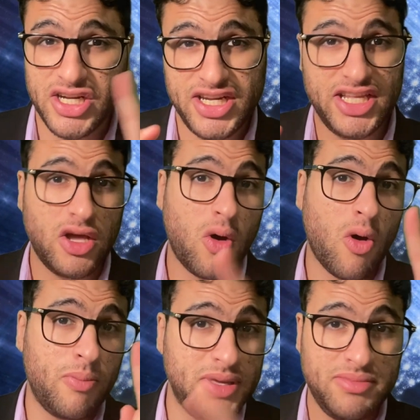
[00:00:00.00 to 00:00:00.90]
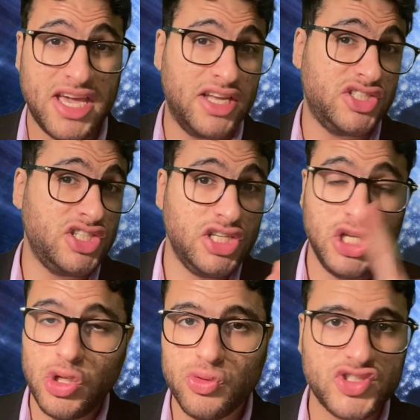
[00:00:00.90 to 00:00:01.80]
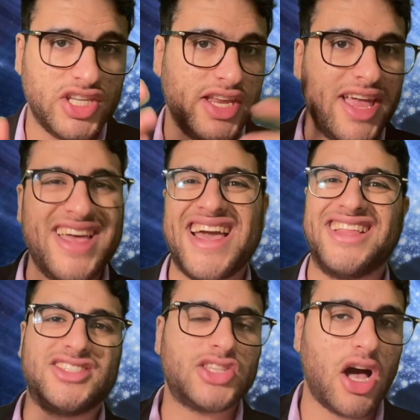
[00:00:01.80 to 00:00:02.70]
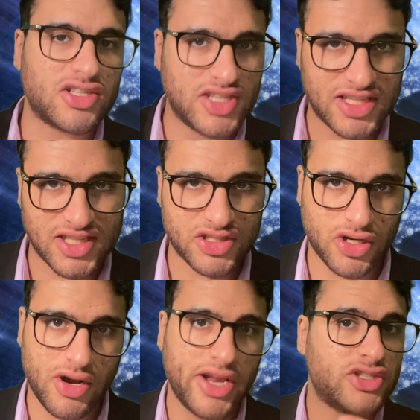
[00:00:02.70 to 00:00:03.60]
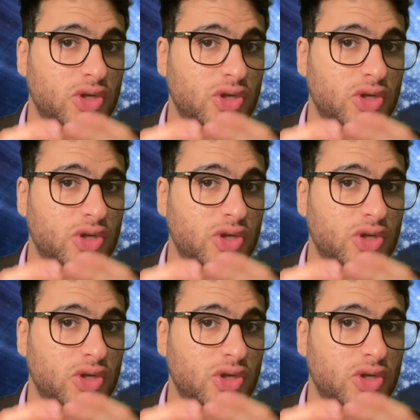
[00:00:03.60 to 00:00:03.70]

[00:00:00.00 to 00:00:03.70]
Neo, BBIG, Lucid, and stocks, etc., right?